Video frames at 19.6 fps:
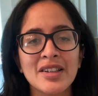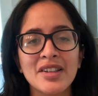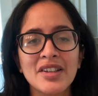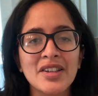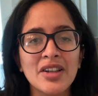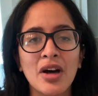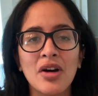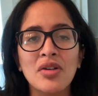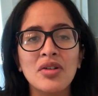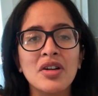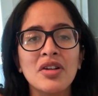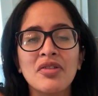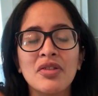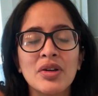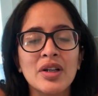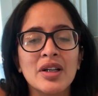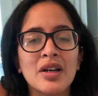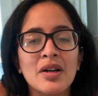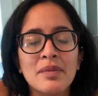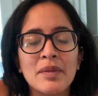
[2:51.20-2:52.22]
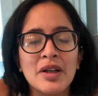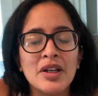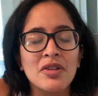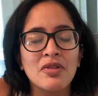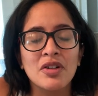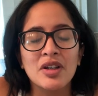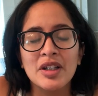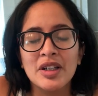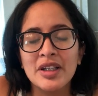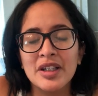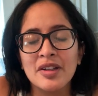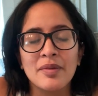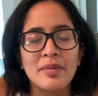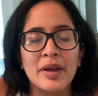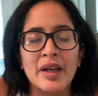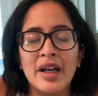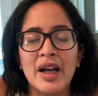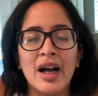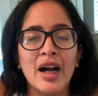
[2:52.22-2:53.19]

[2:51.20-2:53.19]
y'all don't even want to come anywhere near me.